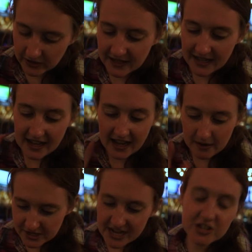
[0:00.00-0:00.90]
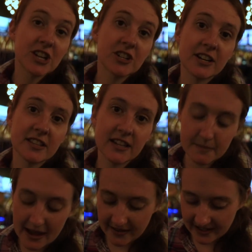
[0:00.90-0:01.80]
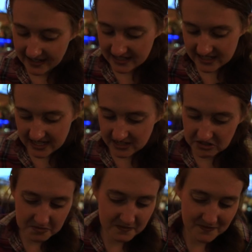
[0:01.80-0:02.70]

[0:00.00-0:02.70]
I would not change anything about it. It tastes